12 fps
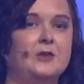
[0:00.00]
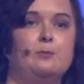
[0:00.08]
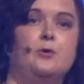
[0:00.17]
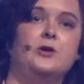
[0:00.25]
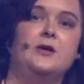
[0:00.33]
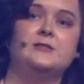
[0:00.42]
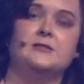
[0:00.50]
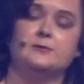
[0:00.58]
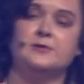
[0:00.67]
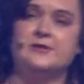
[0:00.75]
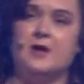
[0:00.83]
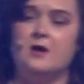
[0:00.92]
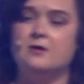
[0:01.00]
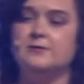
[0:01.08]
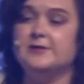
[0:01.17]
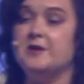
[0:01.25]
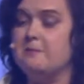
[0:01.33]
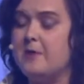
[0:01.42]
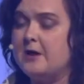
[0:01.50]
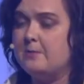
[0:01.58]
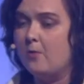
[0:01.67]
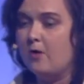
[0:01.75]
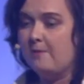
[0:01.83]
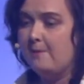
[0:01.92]
the bookings themselves and make
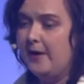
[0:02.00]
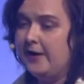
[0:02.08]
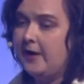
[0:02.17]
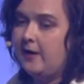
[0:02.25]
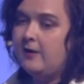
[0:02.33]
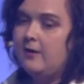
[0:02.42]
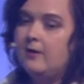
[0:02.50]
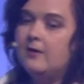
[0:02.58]
more money.